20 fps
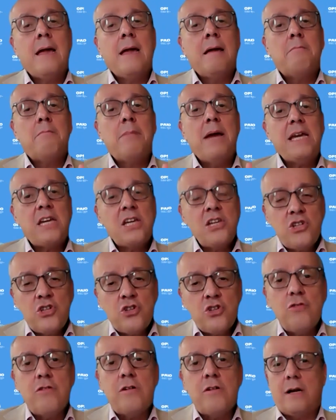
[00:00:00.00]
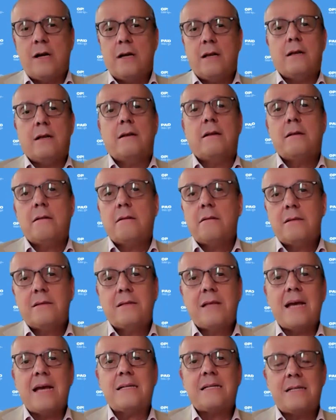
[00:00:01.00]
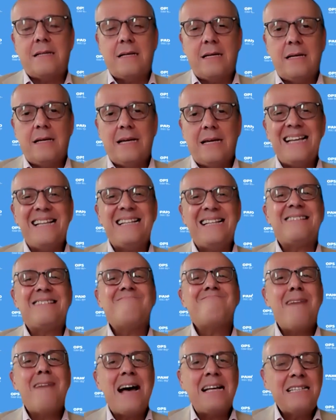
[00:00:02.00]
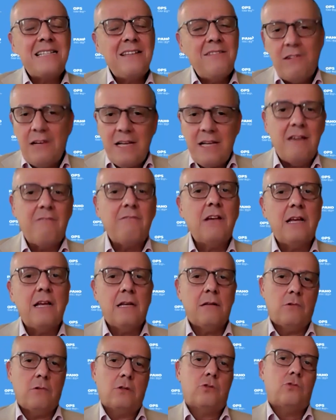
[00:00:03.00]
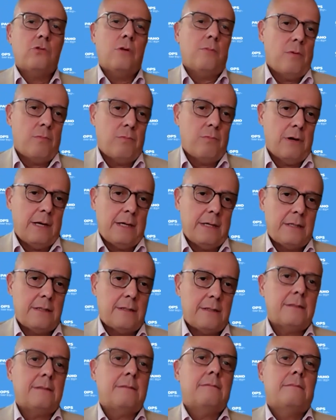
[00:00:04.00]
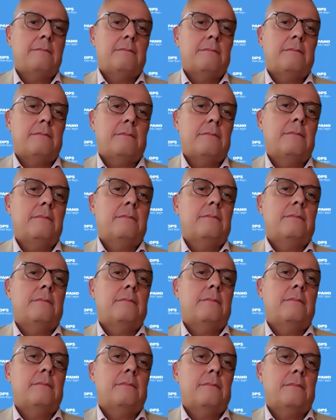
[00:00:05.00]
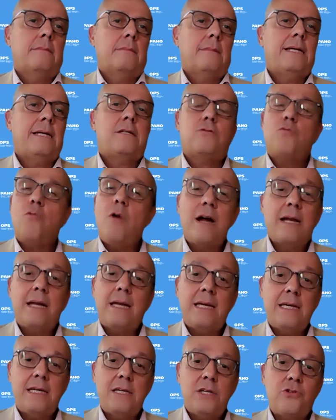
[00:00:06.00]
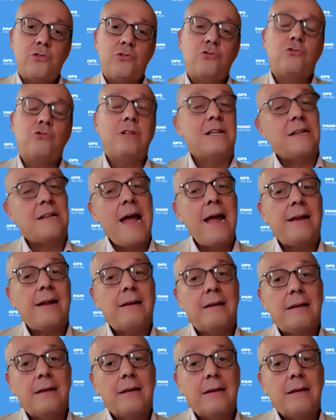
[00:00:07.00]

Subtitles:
making sure testing is massively available to the population, it's one key issue to detect